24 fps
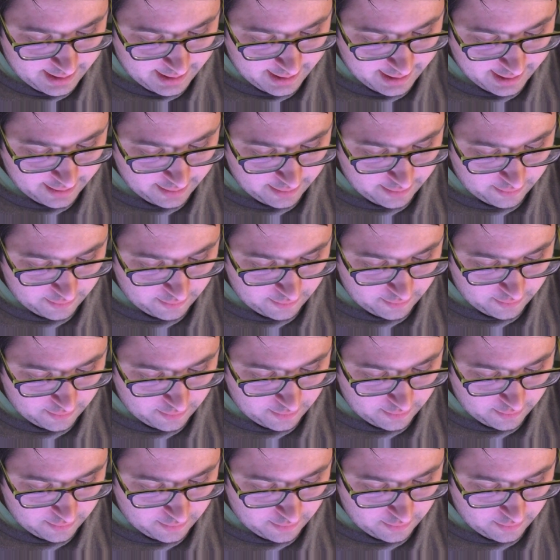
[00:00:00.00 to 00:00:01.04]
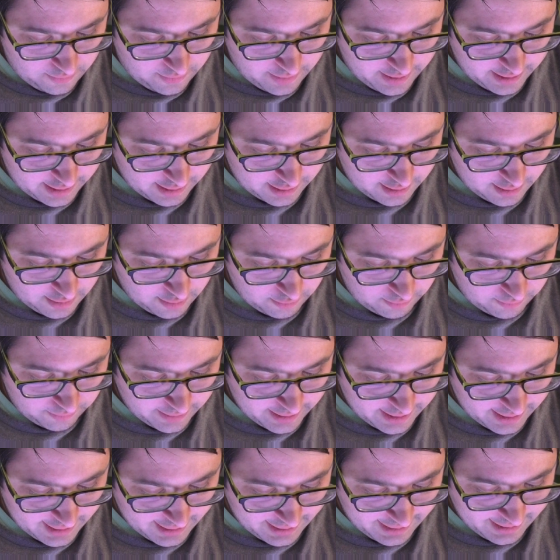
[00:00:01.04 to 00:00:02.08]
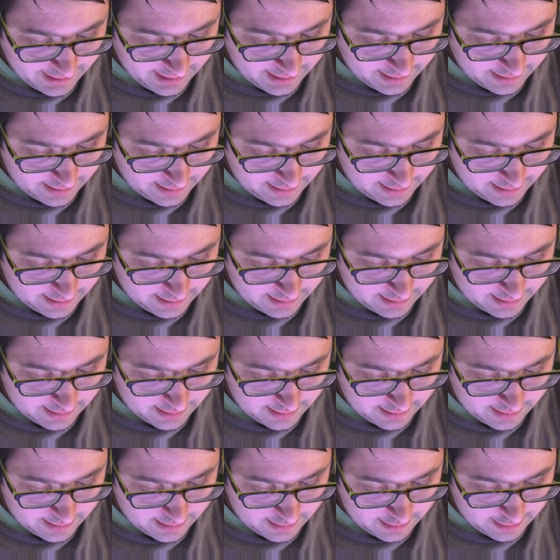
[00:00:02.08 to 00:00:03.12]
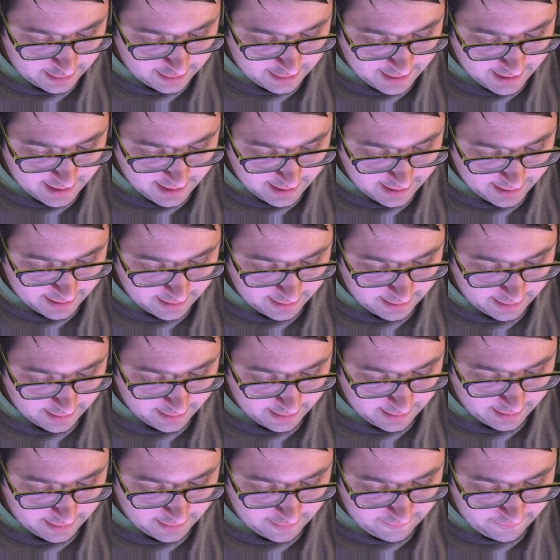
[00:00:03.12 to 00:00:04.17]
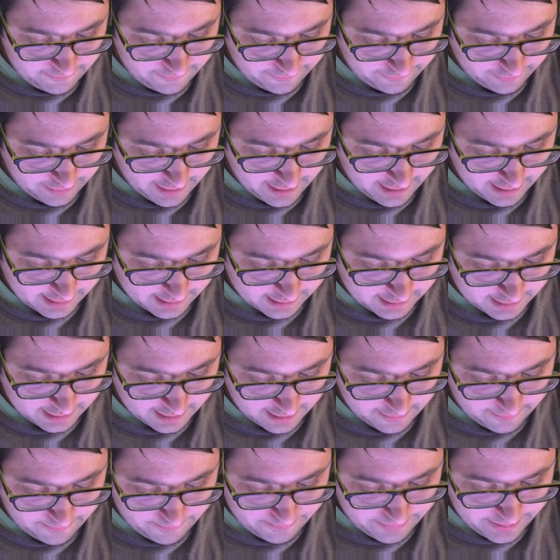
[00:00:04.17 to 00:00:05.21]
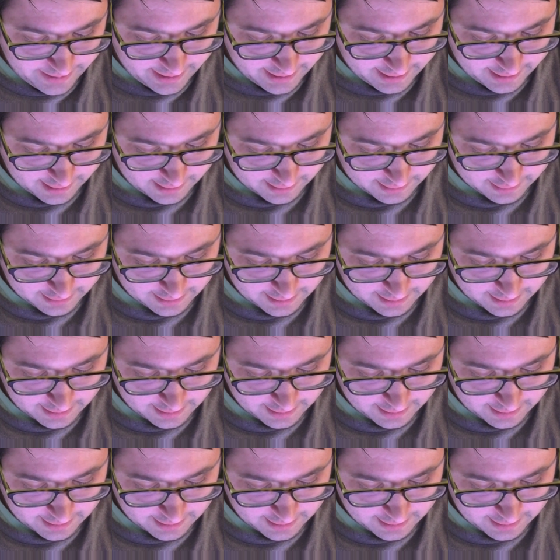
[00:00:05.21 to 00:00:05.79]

It was really the influx of pills